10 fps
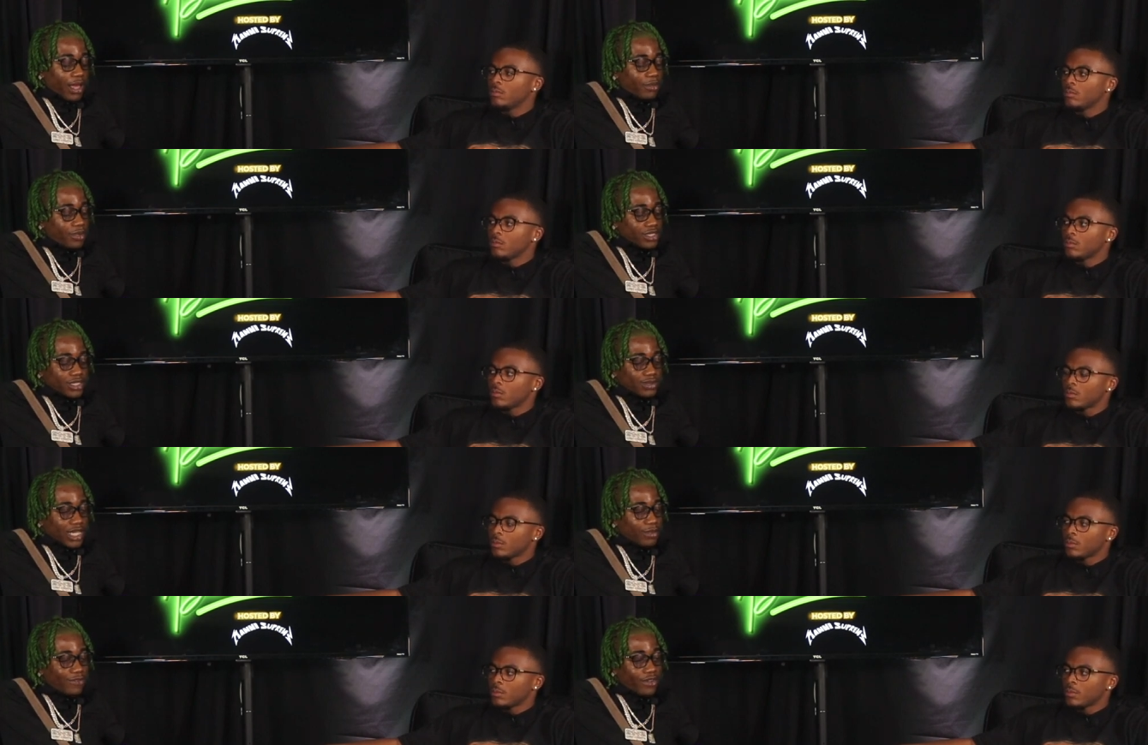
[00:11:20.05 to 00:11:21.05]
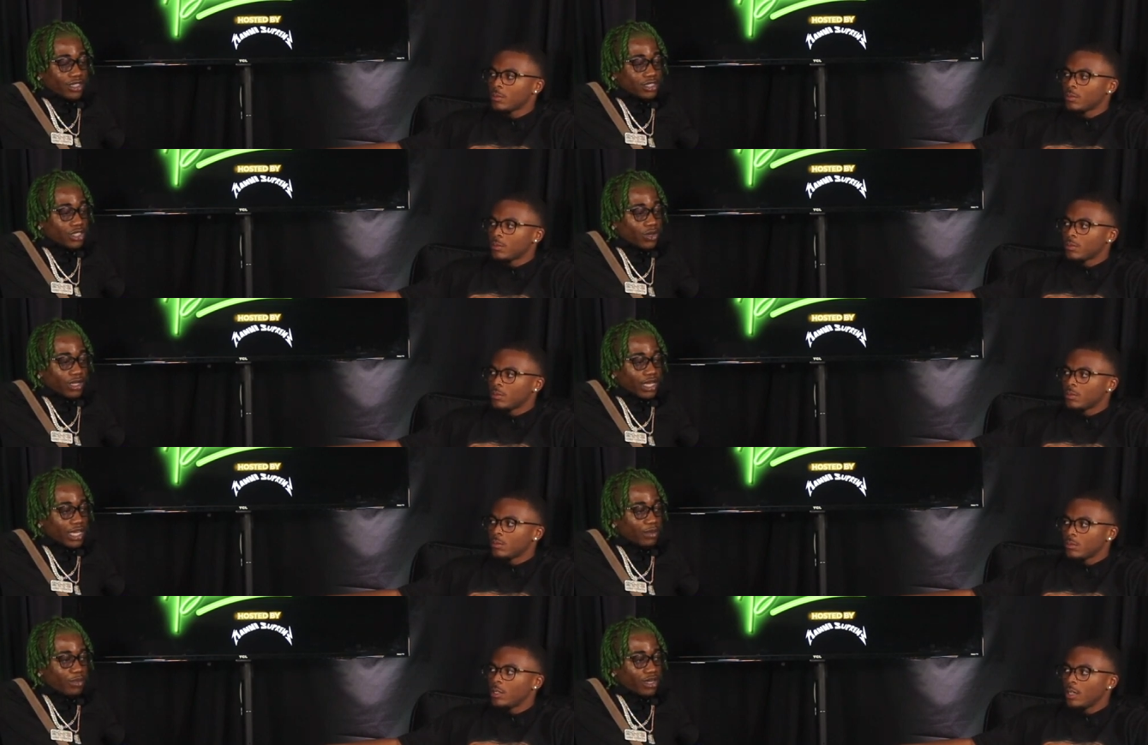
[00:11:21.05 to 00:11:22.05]
Speaker 1: I be bro. Sometimes I be feeling so
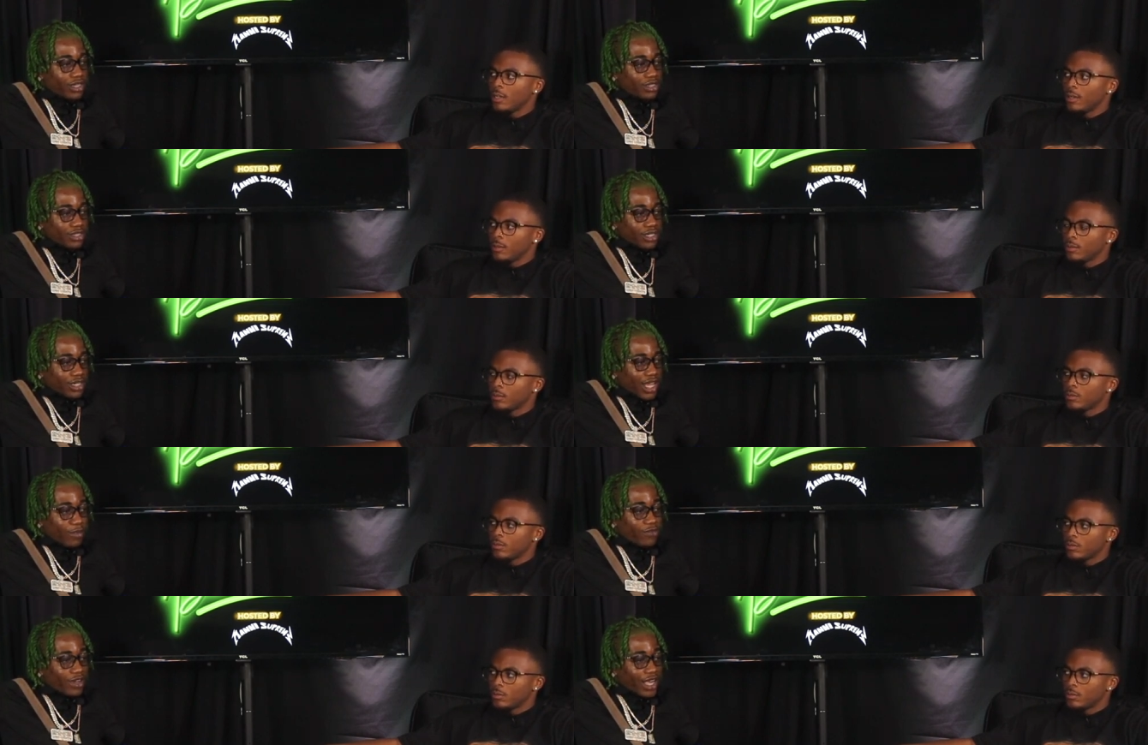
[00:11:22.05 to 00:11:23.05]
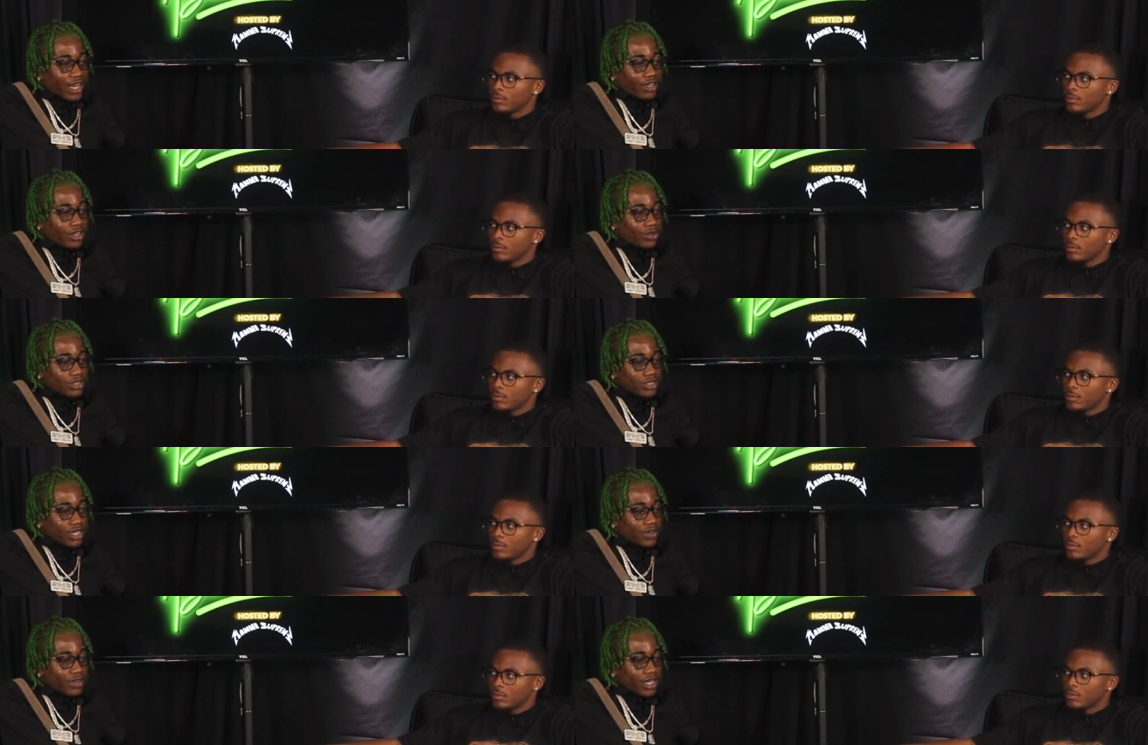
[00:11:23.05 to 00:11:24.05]
lame, bro. Yeah. I be feeling like I don't
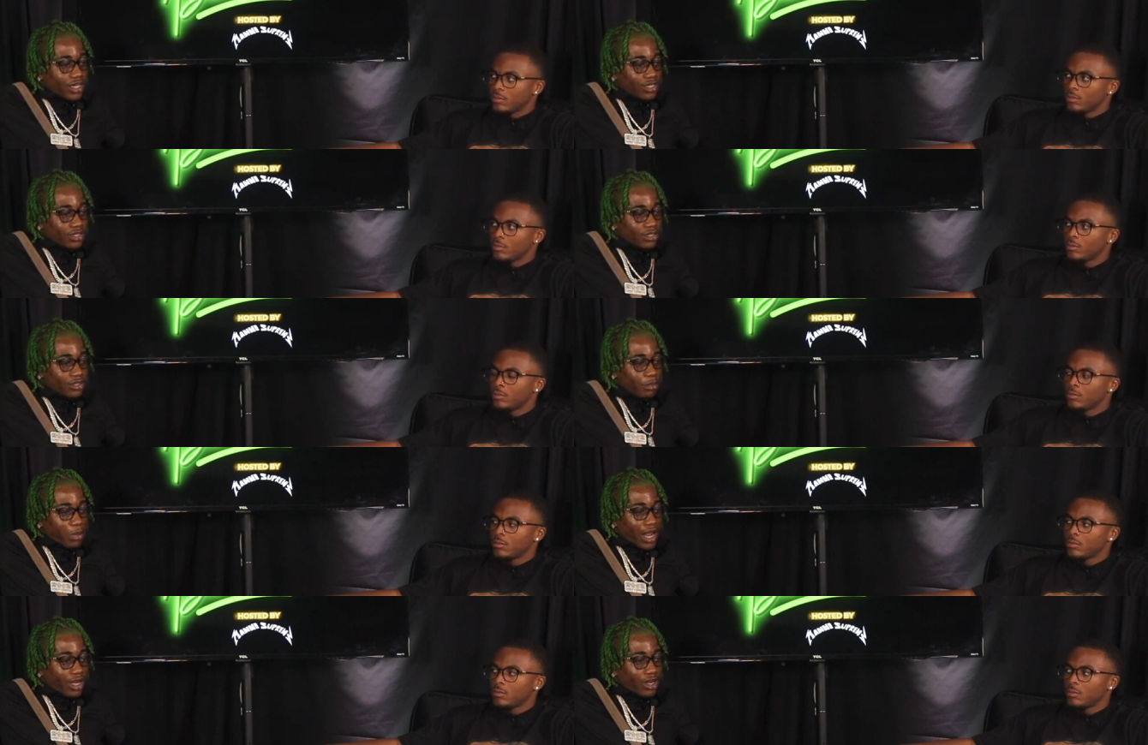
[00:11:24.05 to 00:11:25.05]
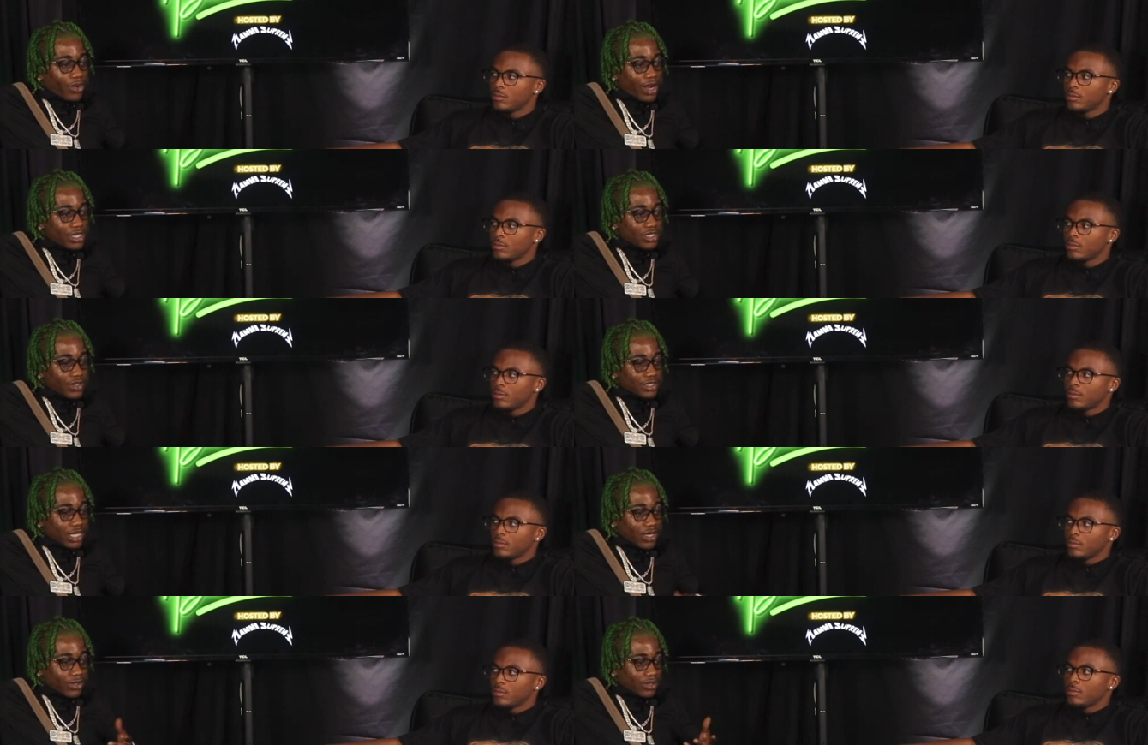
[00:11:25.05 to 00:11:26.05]
deserve nothing, mm-hmm. but I know I deserve because I
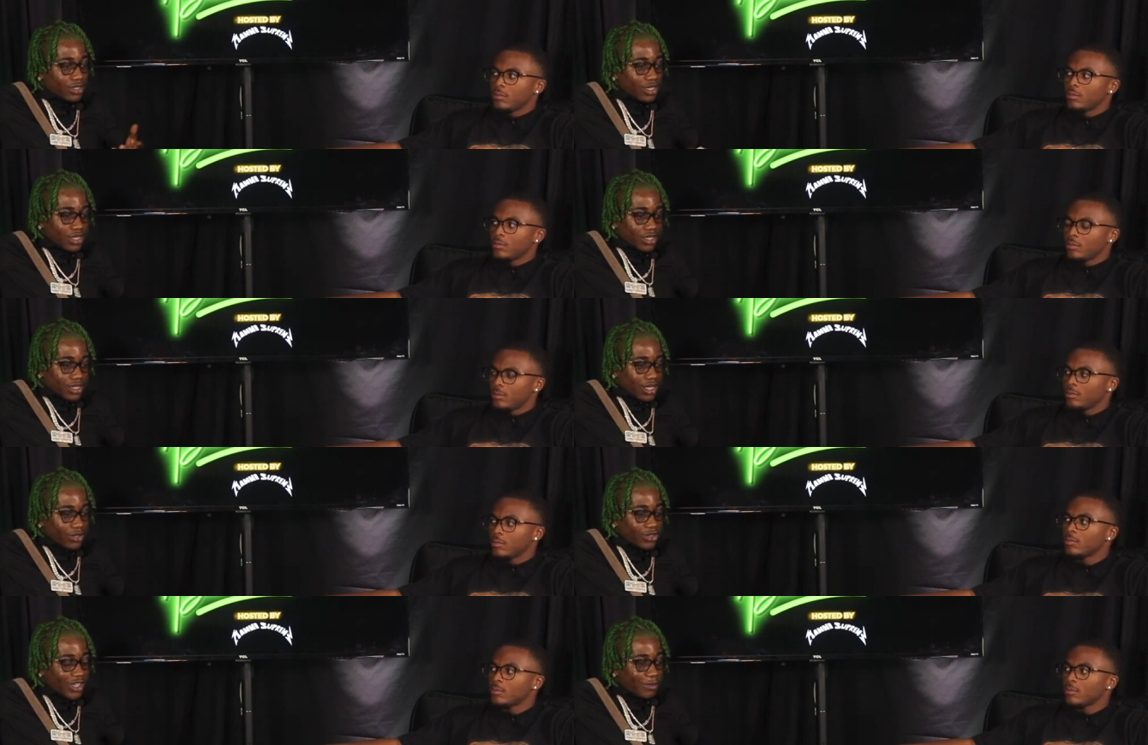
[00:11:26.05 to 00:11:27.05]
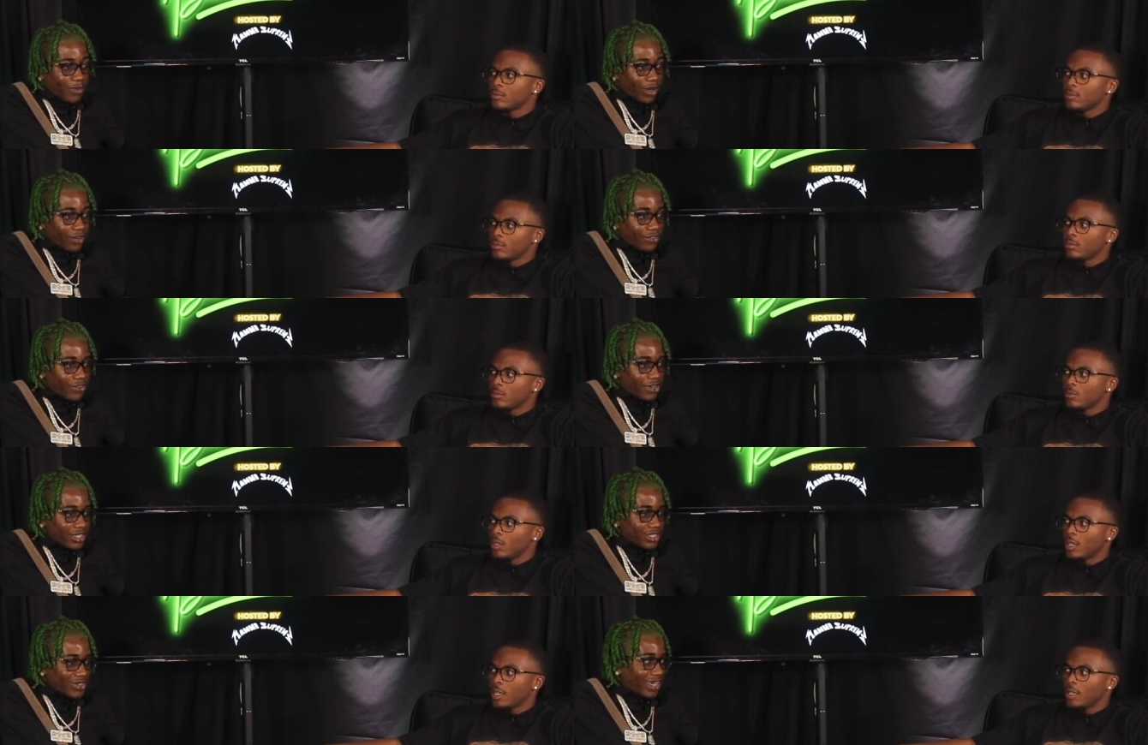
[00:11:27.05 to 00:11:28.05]
don't. I don't do nothing but work for it.
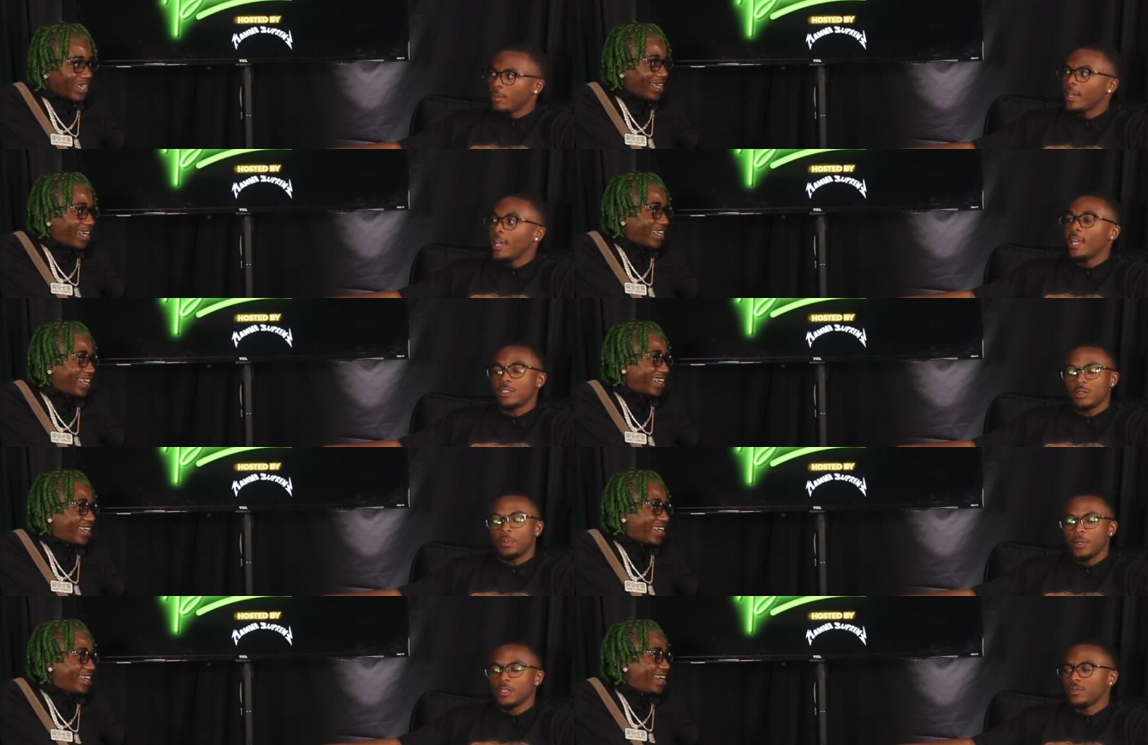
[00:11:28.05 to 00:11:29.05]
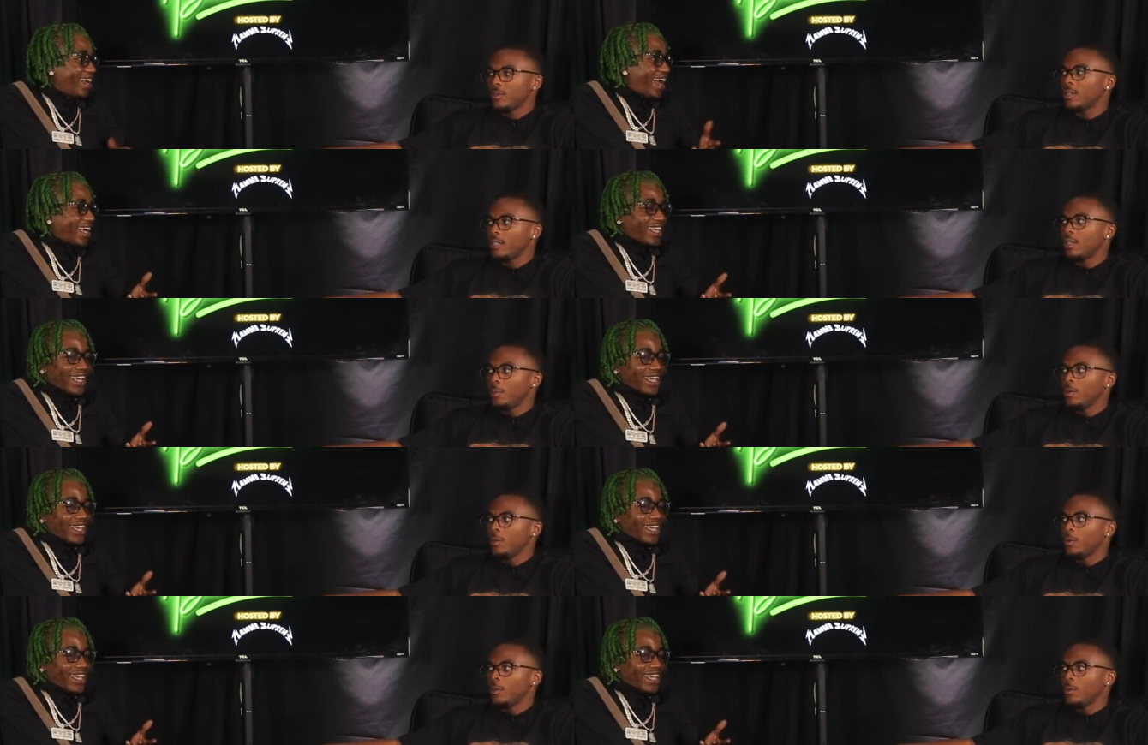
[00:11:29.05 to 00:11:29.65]
Yeah, so I be can't that extra push for it. I can't